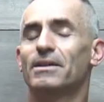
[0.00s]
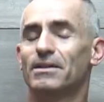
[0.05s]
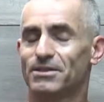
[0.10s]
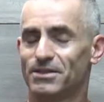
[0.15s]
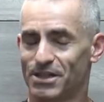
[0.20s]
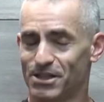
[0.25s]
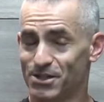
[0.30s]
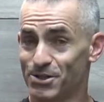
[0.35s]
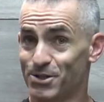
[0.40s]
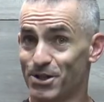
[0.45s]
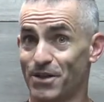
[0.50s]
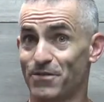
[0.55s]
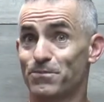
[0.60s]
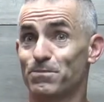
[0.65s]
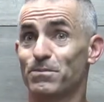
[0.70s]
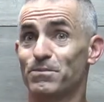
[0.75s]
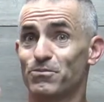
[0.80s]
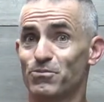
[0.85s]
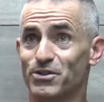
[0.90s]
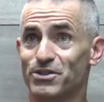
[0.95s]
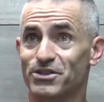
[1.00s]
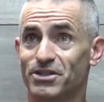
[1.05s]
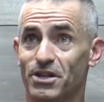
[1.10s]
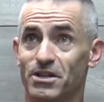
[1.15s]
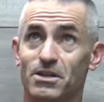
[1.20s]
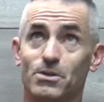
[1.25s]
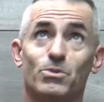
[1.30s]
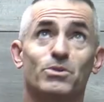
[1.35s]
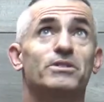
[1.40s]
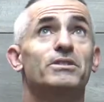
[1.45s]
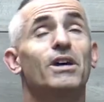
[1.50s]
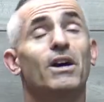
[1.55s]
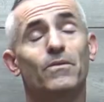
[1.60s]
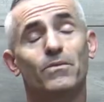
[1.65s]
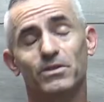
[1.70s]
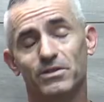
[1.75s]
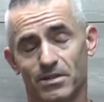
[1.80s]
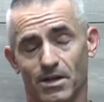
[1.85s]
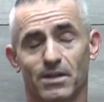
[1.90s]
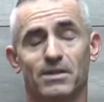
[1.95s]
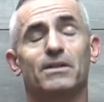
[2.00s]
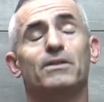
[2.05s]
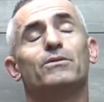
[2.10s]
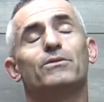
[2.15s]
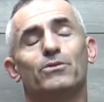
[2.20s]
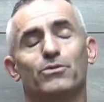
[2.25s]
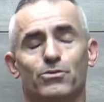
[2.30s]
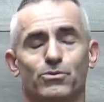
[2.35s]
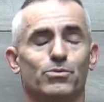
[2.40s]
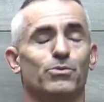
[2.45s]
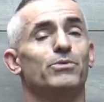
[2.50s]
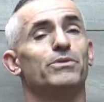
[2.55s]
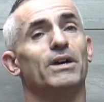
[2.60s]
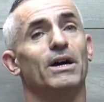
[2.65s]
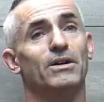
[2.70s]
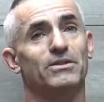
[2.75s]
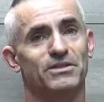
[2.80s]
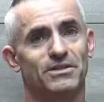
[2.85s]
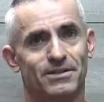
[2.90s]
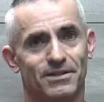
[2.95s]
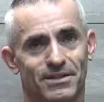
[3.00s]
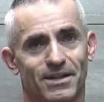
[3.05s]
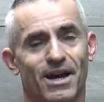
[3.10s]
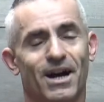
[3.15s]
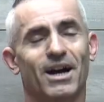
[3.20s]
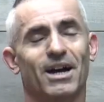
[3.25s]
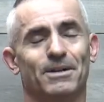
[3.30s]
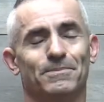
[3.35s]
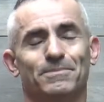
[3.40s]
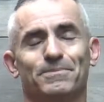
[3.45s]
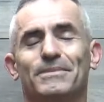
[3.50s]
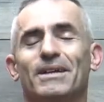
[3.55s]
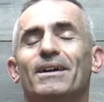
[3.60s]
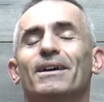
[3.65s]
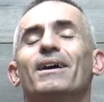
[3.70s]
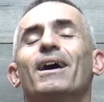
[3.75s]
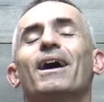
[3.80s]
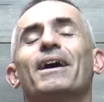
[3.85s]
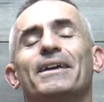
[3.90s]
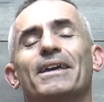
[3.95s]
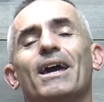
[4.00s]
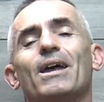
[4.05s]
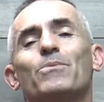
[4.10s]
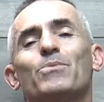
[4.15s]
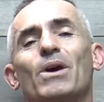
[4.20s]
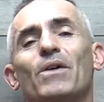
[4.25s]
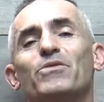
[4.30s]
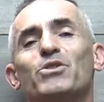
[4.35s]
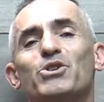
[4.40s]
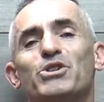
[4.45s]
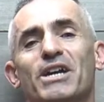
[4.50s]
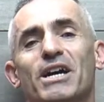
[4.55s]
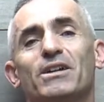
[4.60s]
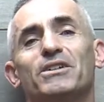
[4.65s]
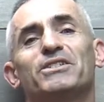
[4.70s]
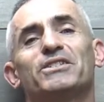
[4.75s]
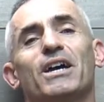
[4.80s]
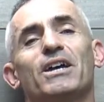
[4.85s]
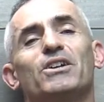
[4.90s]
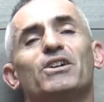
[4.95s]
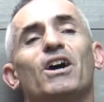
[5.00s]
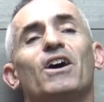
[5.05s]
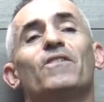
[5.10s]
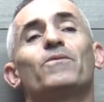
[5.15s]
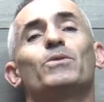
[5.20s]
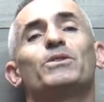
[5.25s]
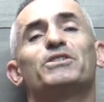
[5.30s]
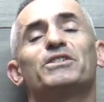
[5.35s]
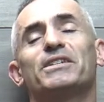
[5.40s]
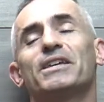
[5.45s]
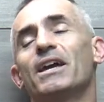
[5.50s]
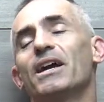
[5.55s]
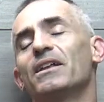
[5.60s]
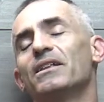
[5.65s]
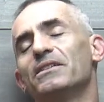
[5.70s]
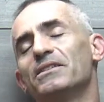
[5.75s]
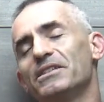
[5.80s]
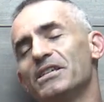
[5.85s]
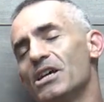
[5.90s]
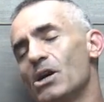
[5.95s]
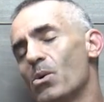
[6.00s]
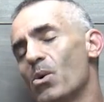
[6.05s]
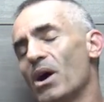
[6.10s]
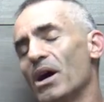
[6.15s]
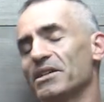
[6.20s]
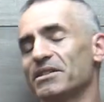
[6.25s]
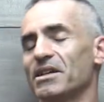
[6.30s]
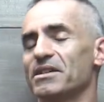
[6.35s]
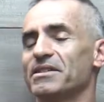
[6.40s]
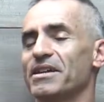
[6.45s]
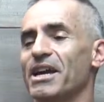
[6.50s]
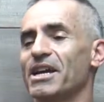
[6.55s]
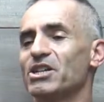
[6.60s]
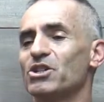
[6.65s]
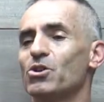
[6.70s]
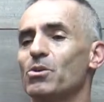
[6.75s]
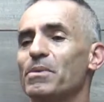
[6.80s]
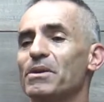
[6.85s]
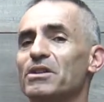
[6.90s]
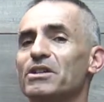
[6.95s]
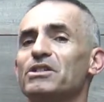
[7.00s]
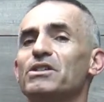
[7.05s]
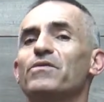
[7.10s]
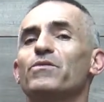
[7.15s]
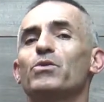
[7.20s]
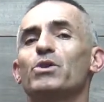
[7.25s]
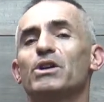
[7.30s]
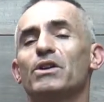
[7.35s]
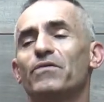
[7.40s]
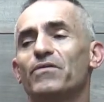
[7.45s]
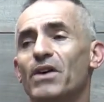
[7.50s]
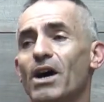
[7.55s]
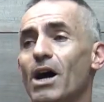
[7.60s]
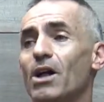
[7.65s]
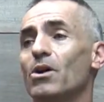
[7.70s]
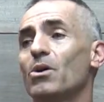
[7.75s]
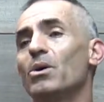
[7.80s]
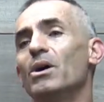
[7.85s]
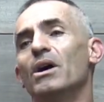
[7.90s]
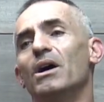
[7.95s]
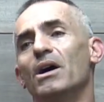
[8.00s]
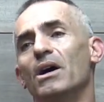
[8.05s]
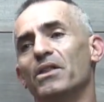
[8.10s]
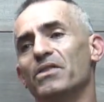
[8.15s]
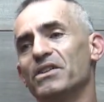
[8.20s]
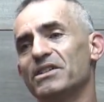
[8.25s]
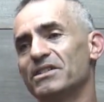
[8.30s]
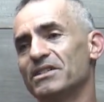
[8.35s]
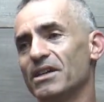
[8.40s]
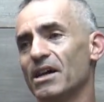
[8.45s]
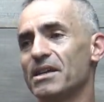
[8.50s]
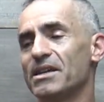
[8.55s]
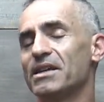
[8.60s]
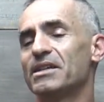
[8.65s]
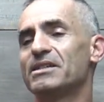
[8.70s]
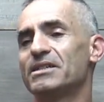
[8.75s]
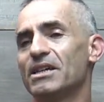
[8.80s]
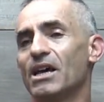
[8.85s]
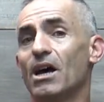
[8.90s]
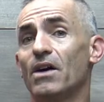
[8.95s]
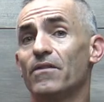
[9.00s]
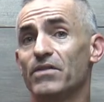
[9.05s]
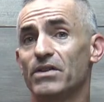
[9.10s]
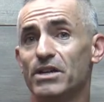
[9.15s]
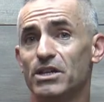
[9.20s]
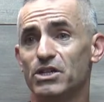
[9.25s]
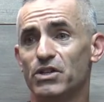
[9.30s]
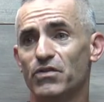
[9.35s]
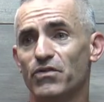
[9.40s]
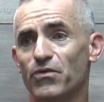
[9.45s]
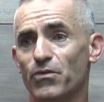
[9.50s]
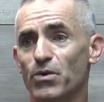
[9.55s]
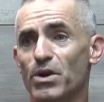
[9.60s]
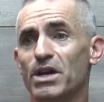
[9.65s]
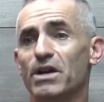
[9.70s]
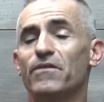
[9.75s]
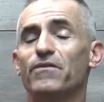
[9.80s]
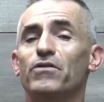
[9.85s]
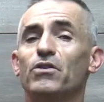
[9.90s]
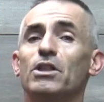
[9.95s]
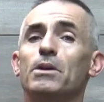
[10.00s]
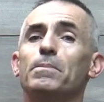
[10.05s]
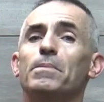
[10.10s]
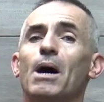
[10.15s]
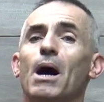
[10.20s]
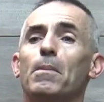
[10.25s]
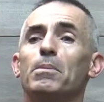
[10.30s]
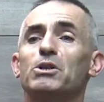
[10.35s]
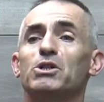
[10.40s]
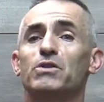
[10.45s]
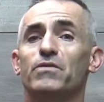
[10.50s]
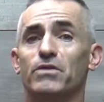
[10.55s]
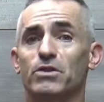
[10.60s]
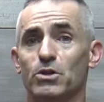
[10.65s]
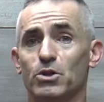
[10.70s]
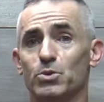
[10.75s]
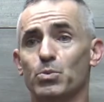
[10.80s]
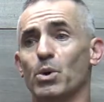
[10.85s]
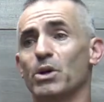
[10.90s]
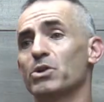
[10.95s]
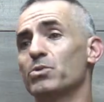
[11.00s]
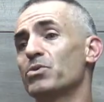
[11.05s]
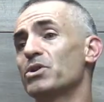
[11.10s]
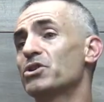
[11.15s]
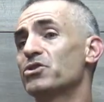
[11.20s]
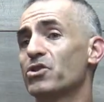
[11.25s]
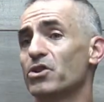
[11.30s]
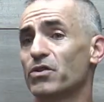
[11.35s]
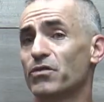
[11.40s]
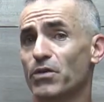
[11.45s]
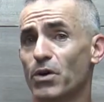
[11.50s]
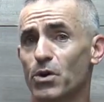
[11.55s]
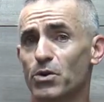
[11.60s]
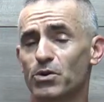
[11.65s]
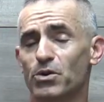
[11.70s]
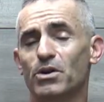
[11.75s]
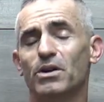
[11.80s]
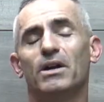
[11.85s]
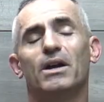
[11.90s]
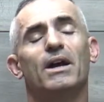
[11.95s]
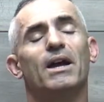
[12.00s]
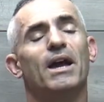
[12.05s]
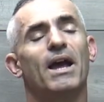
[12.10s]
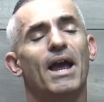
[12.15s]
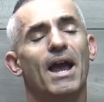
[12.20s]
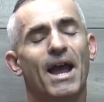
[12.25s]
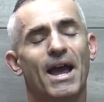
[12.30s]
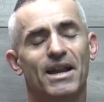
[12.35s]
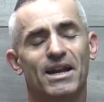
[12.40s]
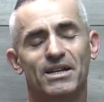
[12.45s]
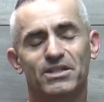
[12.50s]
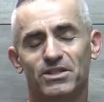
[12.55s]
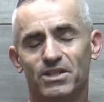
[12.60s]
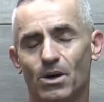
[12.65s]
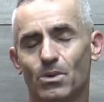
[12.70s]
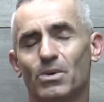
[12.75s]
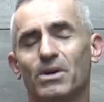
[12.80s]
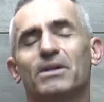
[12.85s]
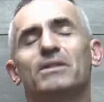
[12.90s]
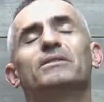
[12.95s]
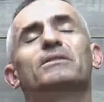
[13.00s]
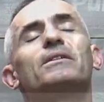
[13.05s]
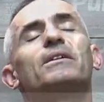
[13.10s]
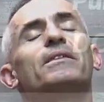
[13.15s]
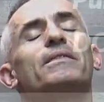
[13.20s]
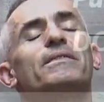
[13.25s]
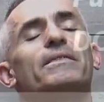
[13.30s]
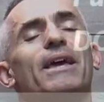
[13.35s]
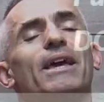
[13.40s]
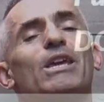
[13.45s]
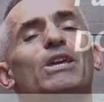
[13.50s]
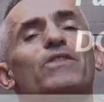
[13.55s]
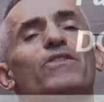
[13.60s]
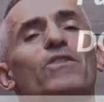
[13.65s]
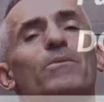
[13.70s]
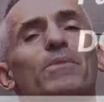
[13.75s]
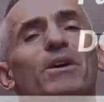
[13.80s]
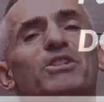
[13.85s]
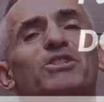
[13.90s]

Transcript: since the study itself was done in 2009. Again, Ralph Turchiano signing off once again. DOI citation will be listed for you to follow. The study itself is free and fully published for those who want to research further. And as always, thank you very much